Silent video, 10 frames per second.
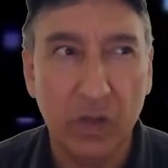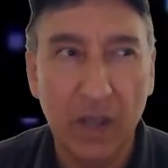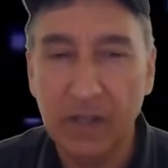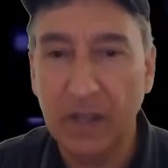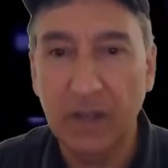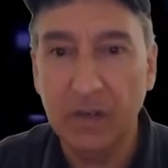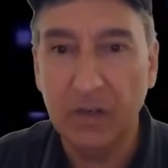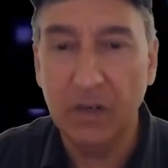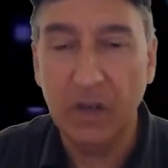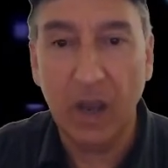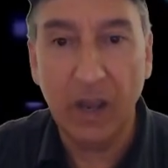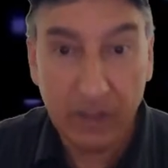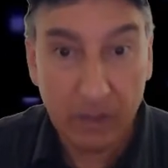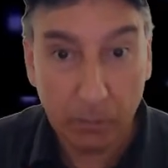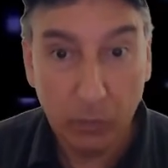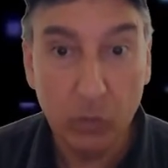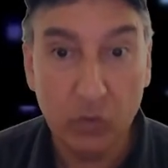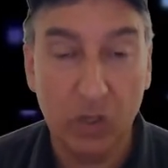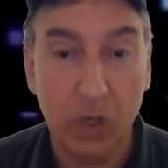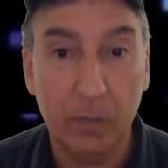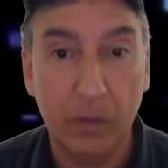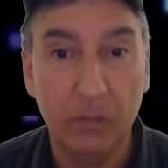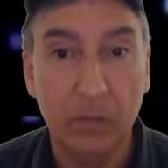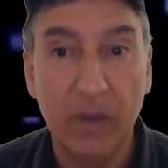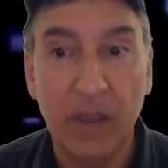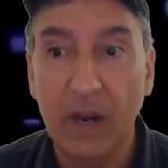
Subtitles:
and then I end up losing a couple of them.